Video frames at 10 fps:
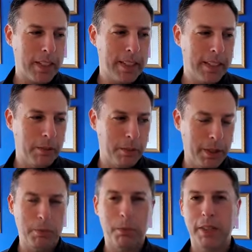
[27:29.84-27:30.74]

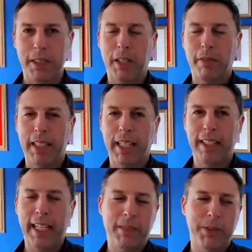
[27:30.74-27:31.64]
with discovering that
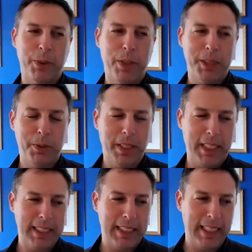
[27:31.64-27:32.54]
lack of trust,
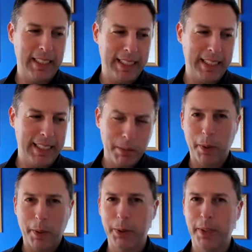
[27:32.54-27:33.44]
realizing that like I'm
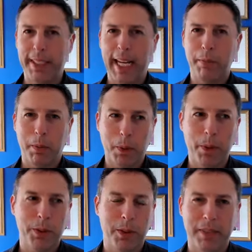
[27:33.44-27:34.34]
going to adapt, I'm
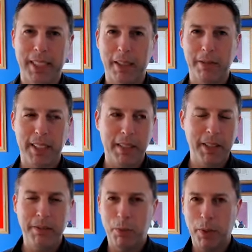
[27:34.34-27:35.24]
going to evolve. And even
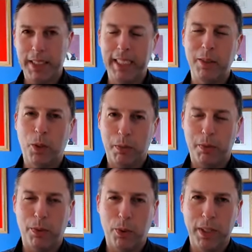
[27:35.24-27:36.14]
if what didn't work
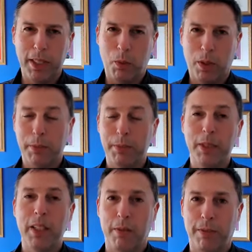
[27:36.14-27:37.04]
before didn't work, I'm
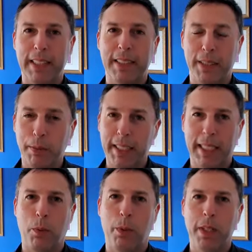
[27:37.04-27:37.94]
still going to find something
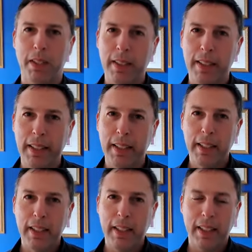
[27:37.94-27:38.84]
that will.
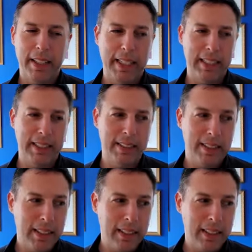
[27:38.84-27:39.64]
And